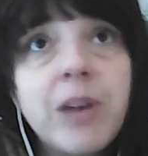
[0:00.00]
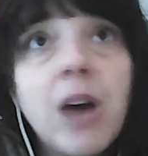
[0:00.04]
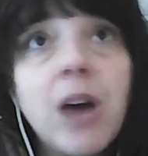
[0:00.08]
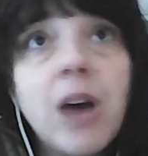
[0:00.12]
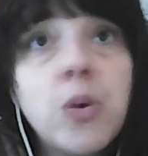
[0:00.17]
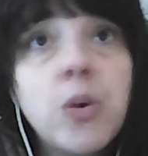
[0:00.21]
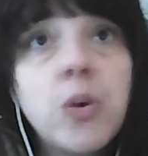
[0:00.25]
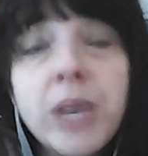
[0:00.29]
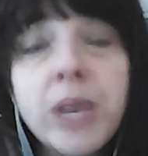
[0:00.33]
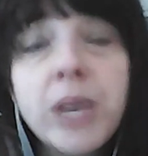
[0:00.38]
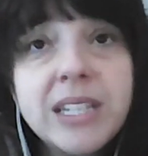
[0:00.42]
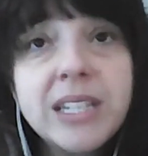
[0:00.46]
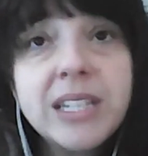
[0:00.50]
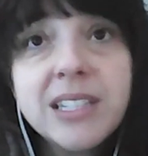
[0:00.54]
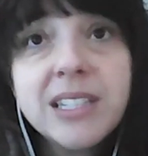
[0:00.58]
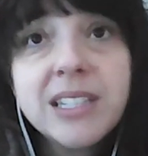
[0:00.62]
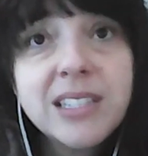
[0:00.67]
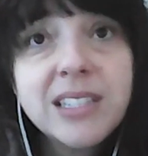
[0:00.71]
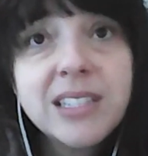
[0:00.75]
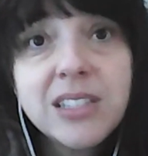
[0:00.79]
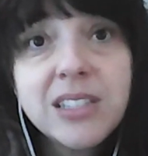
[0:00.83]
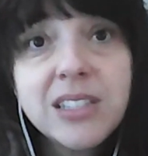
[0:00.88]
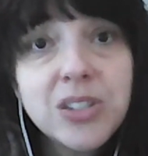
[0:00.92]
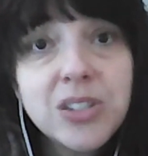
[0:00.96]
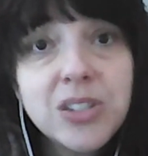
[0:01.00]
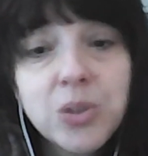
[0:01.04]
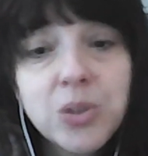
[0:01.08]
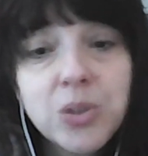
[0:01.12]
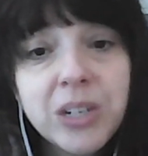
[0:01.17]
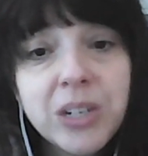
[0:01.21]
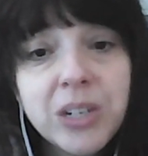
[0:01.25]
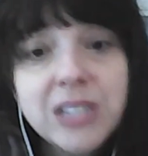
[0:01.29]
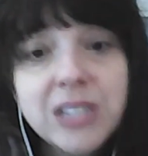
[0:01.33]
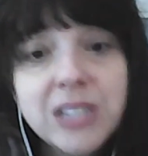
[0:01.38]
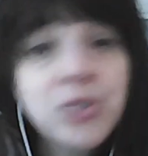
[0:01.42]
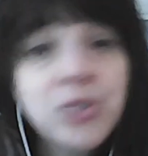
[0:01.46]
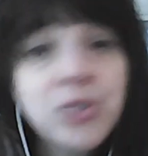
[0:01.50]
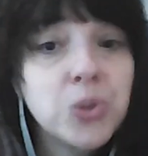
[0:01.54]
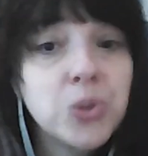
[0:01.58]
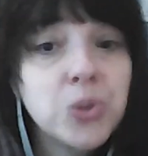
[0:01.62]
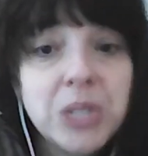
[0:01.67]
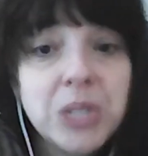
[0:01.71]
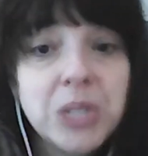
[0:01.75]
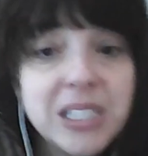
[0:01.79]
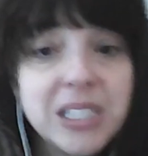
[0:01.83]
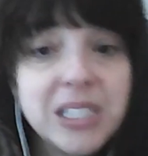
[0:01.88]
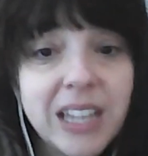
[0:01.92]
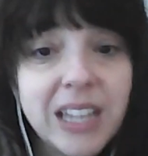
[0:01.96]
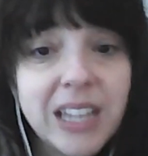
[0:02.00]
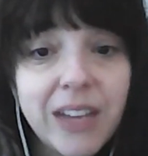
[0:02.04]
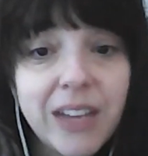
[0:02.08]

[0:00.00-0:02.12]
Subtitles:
acquaintances' stories